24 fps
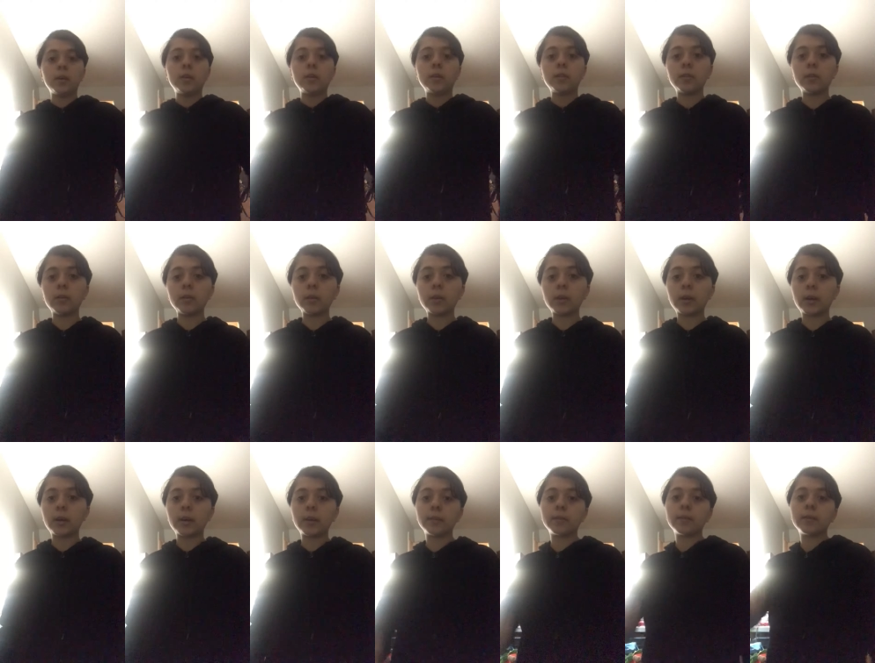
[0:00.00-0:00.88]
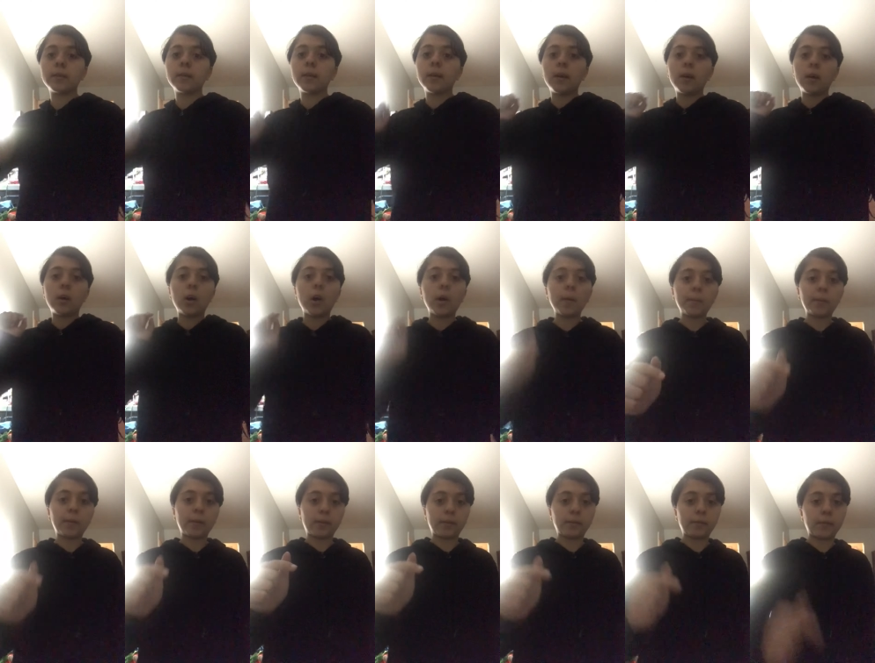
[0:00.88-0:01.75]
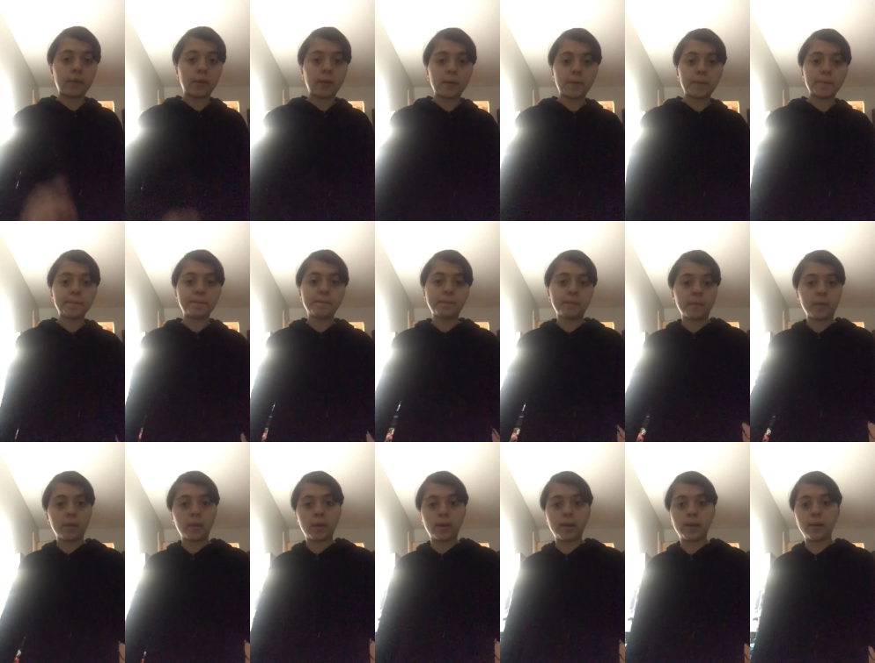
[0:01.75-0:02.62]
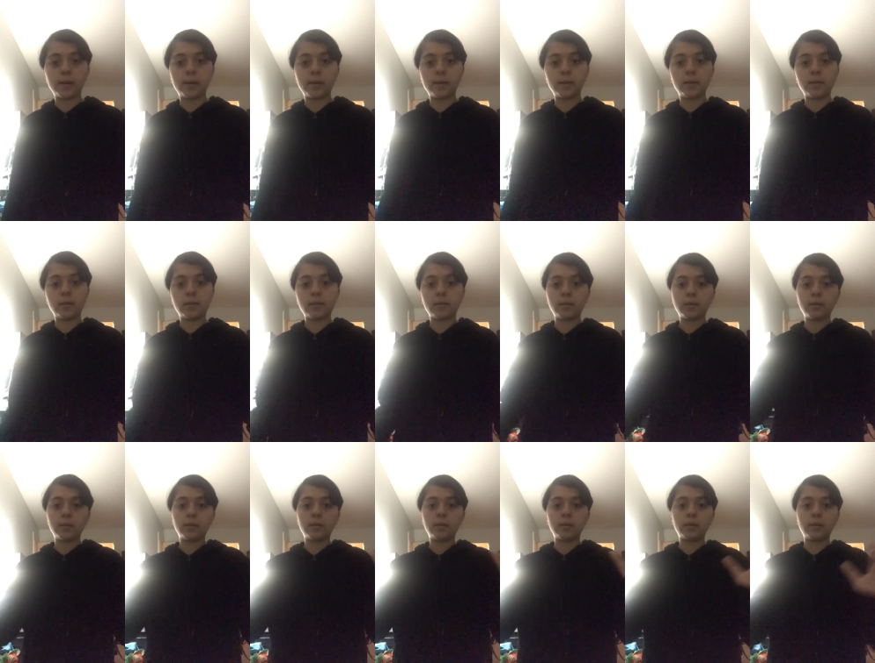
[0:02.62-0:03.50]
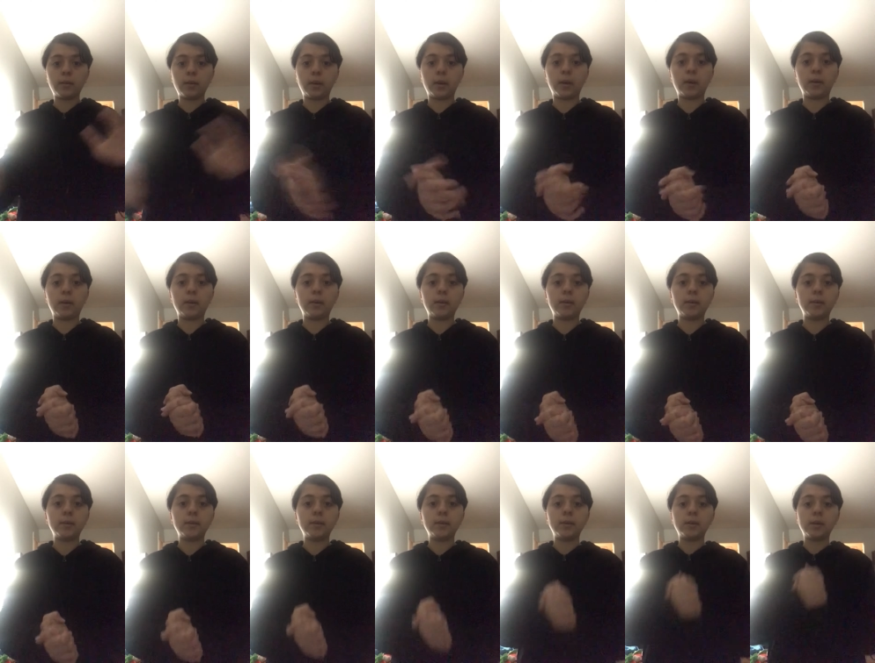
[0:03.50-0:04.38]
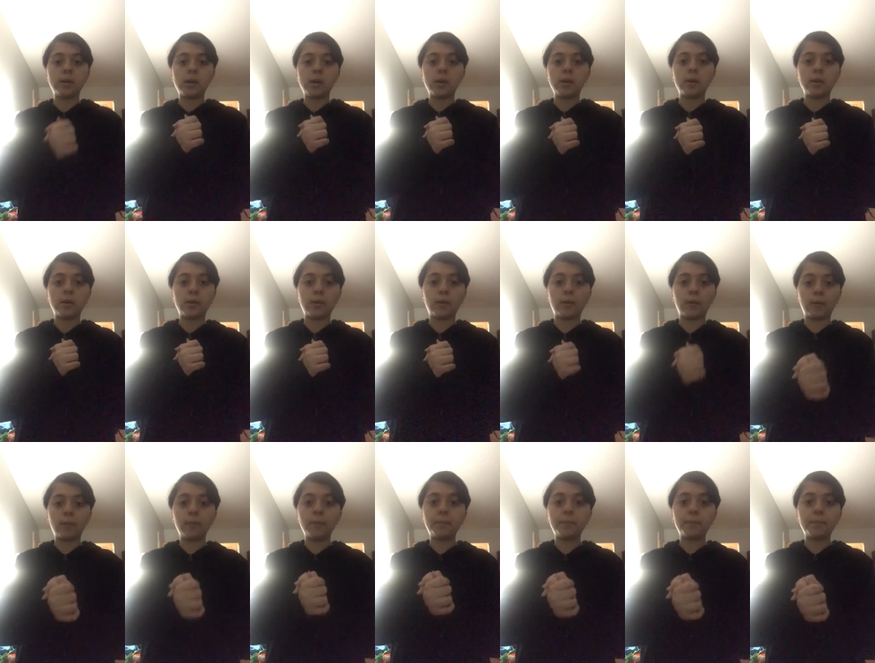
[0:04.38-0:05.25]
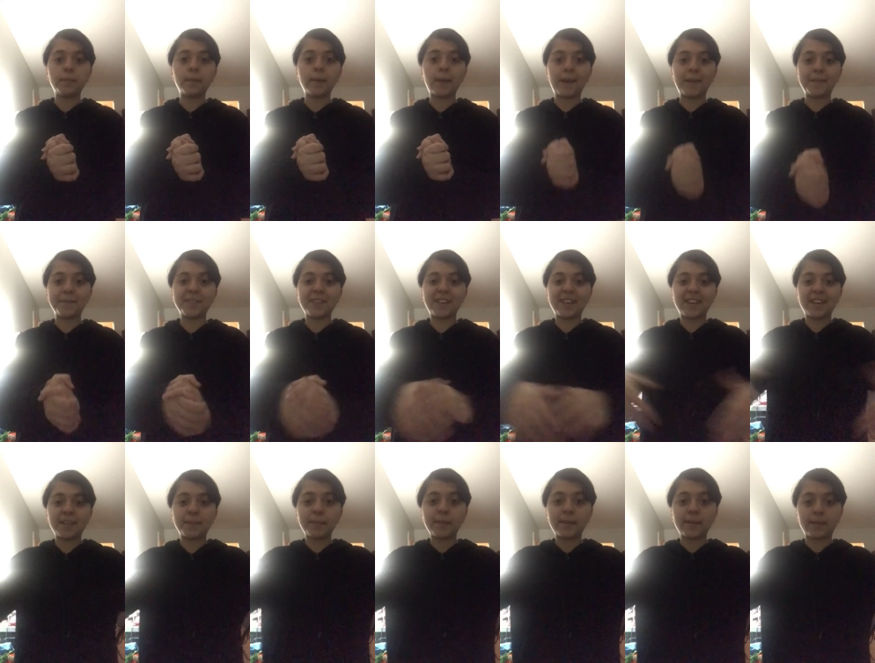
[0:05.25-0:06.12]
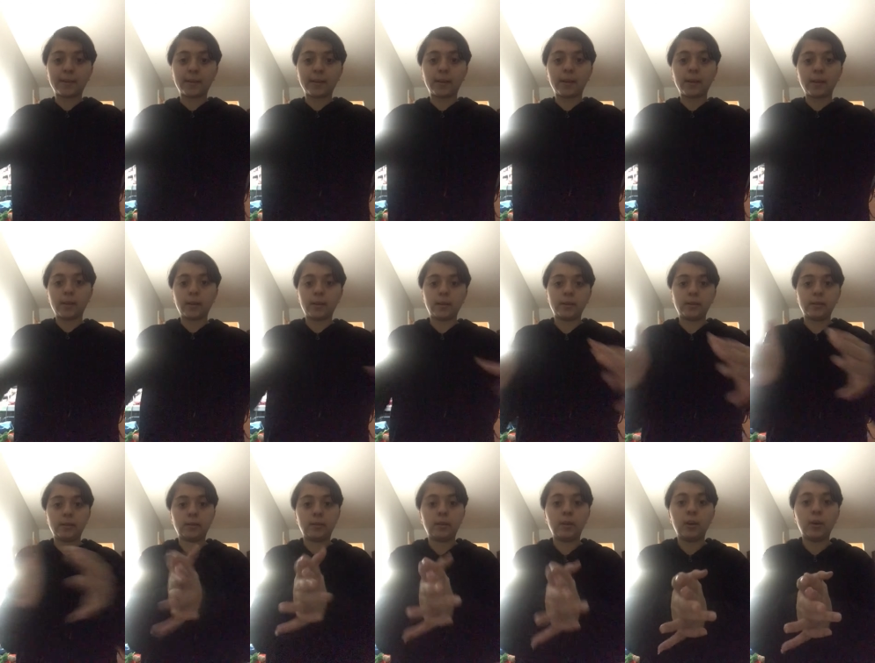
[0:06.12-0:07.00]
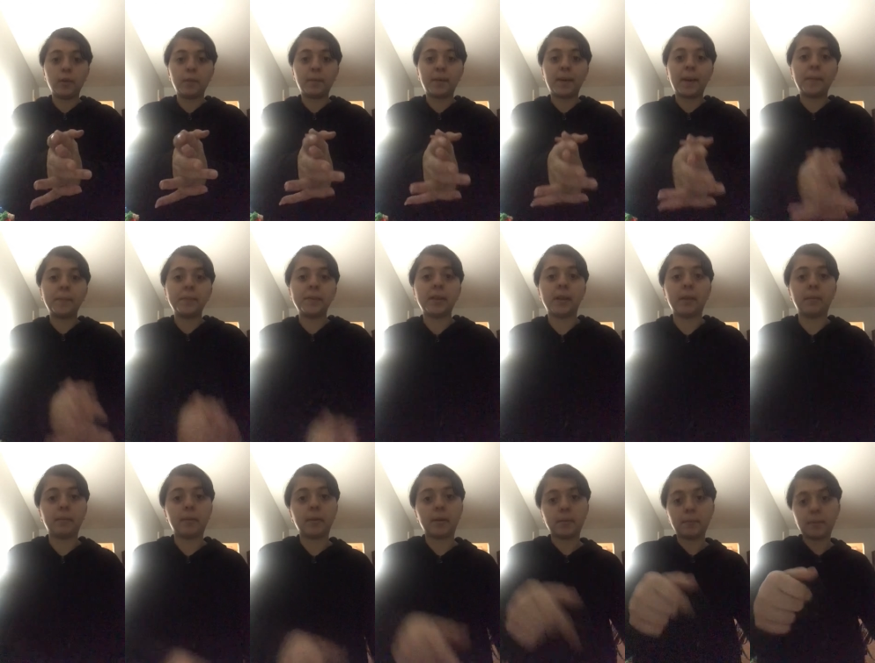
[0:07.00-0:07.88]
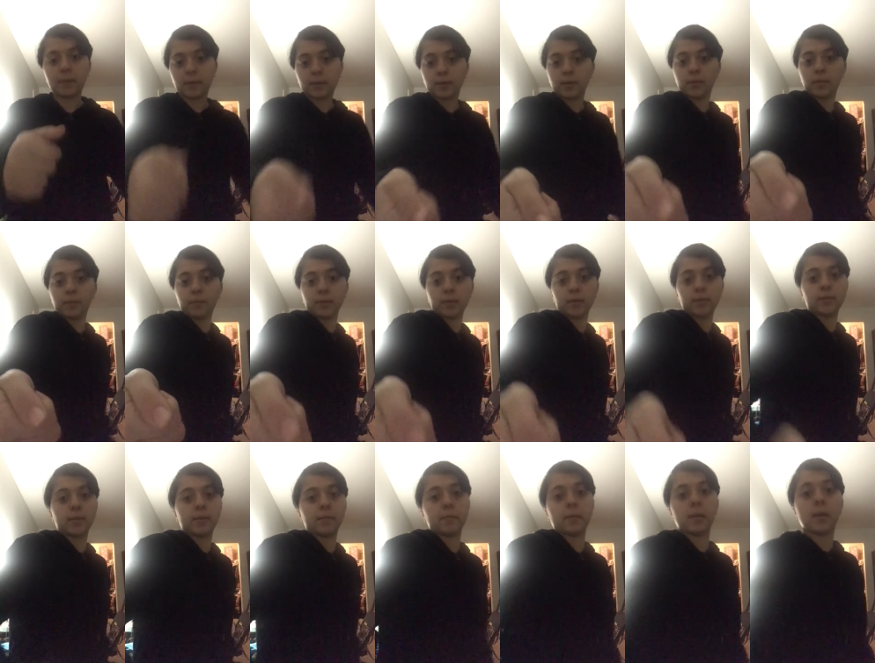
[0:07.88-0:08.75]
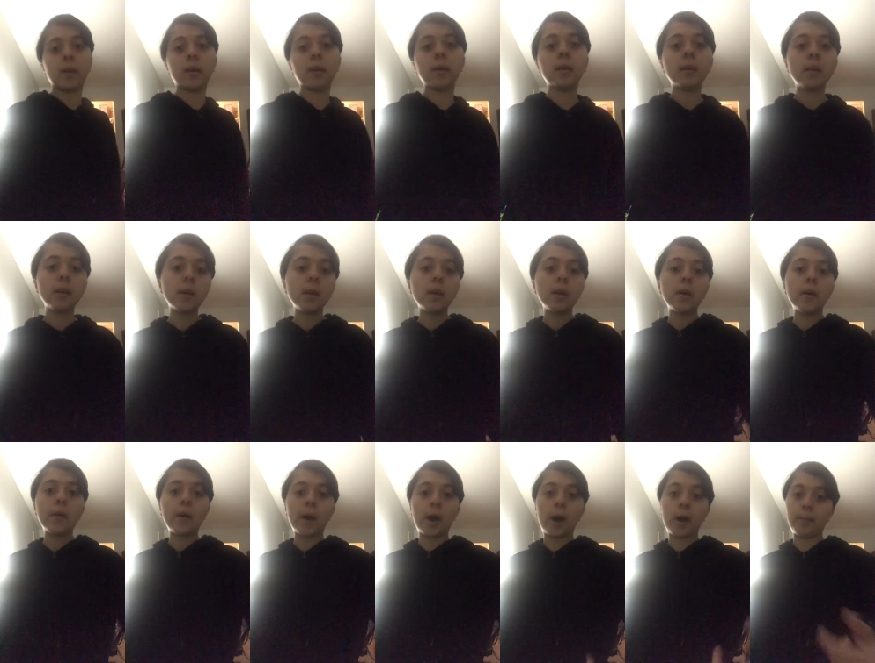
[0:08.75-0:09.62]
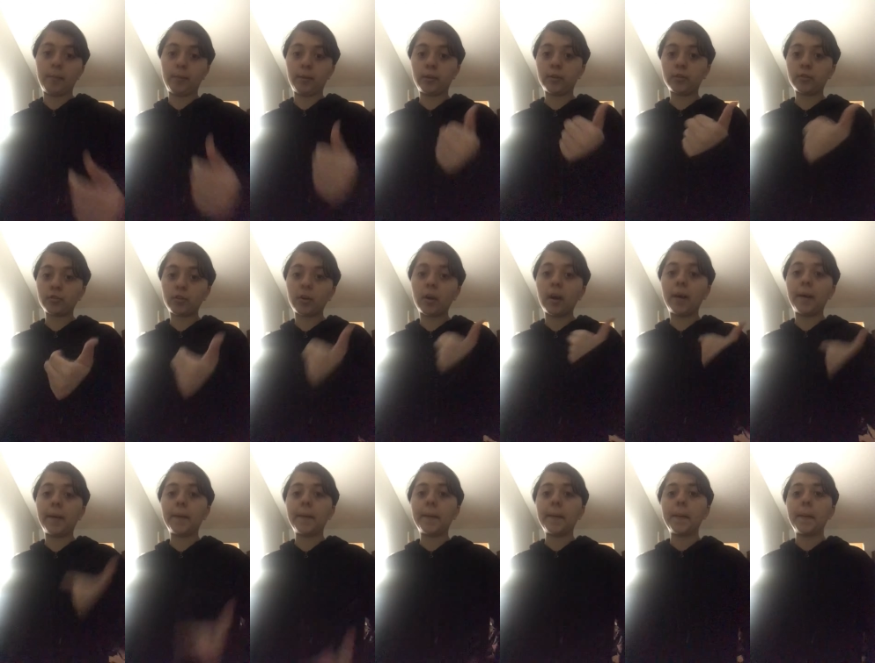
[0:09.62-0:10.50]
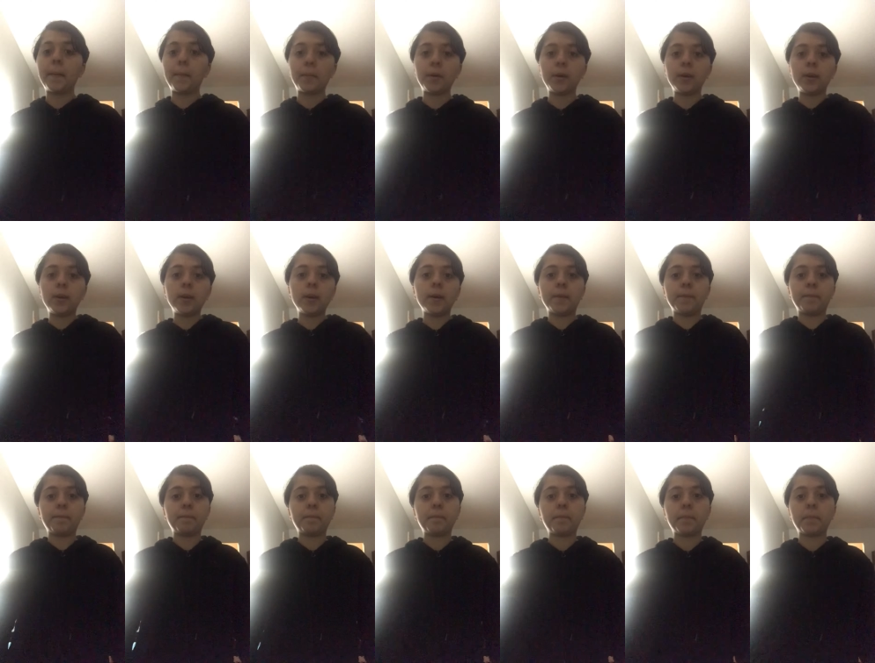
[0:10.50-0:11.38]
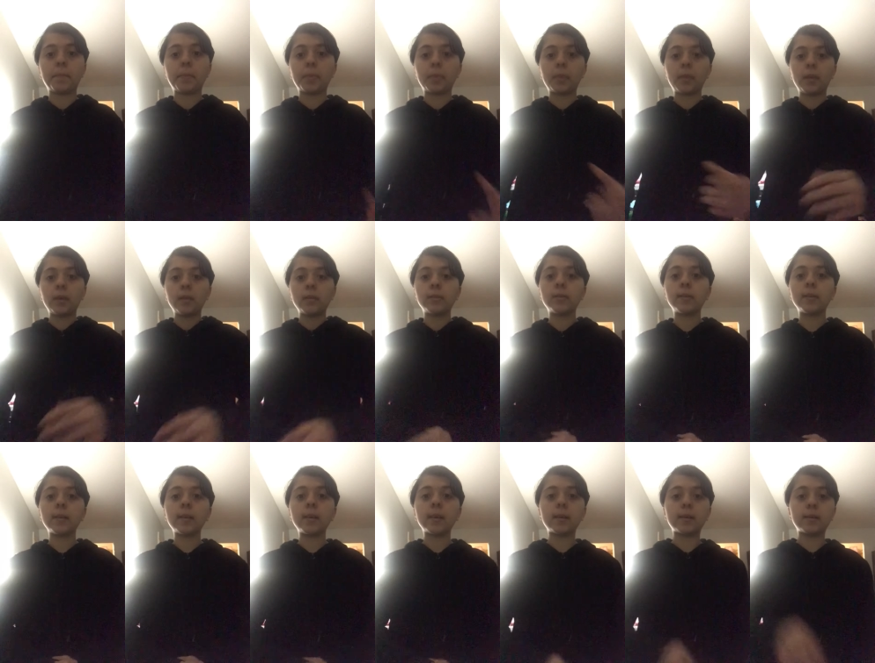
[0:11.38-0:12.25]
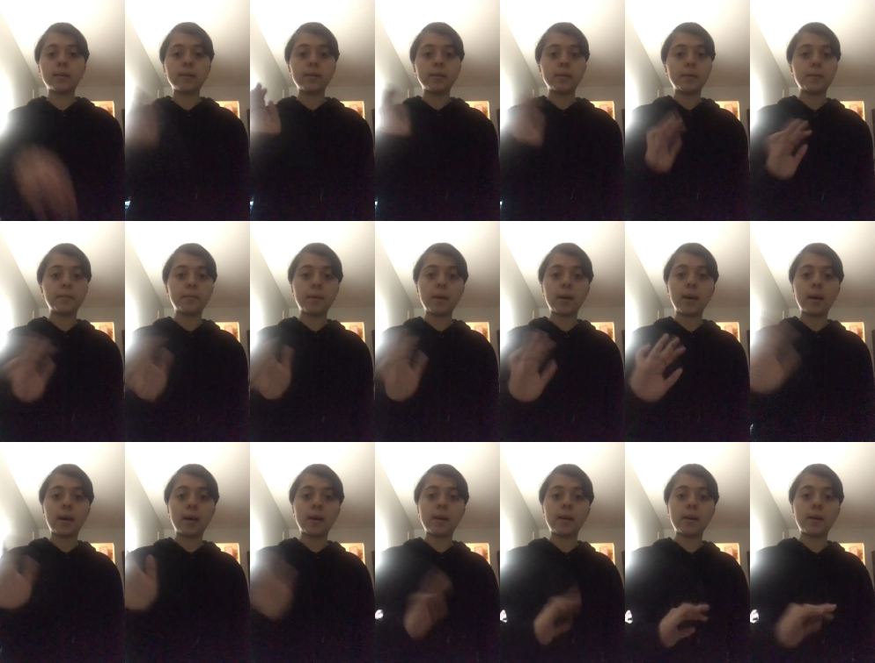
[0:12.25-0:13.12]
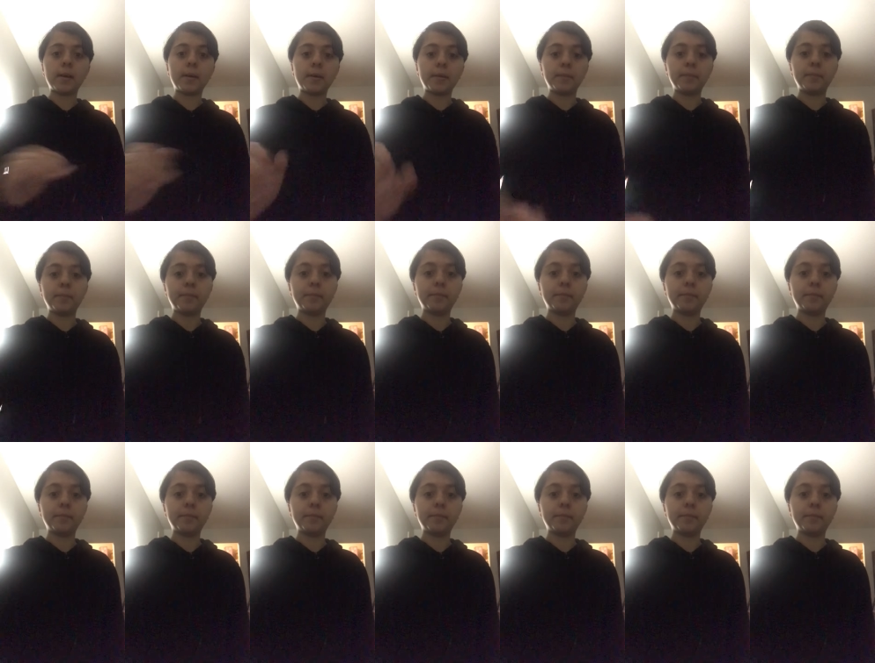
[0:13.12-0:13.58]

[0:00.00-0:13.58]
So guys, hope you liked the video, and yeah, hope you're happy that I got my haircut, and hope you're happy that I'm gonna make YouTube videos every day. I'm gonna try, but yeah, see ya, bye.